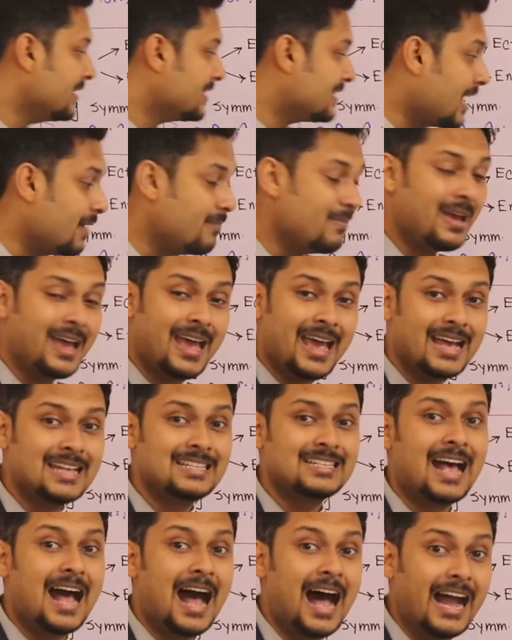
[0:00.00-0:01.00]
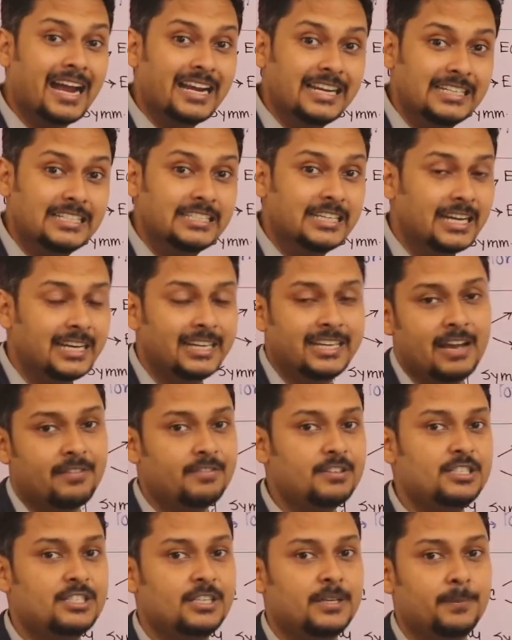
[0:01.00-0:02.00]
Some has ideal
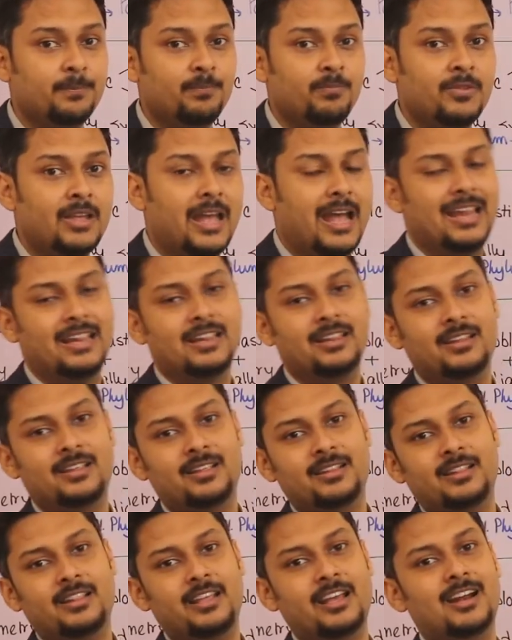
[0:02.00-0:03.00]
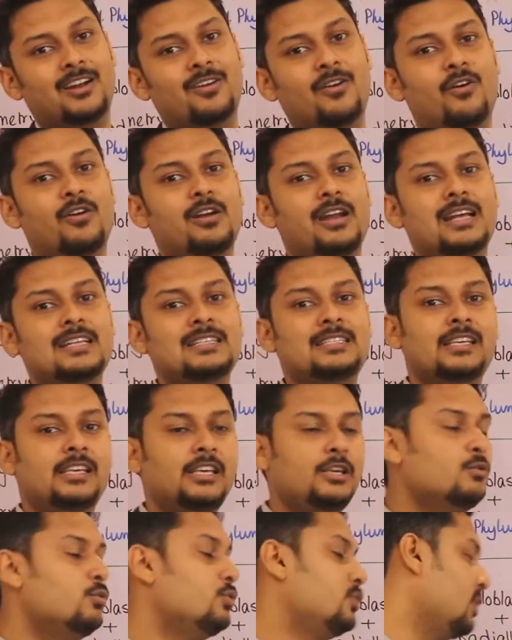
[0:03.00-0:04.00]
cavity and they are called as
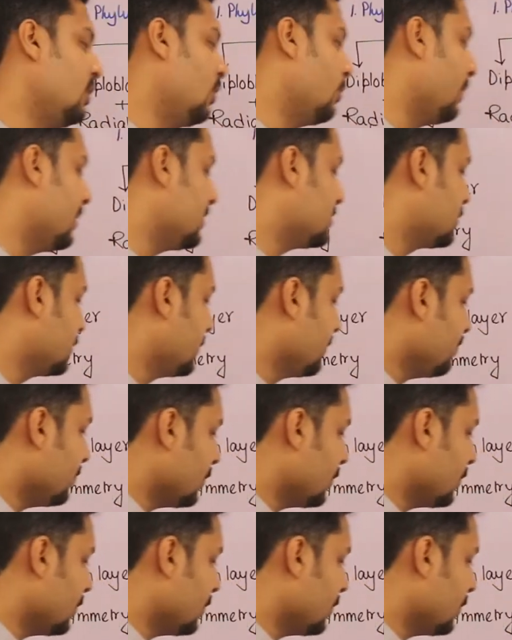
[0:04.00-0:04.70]
eucoelomate.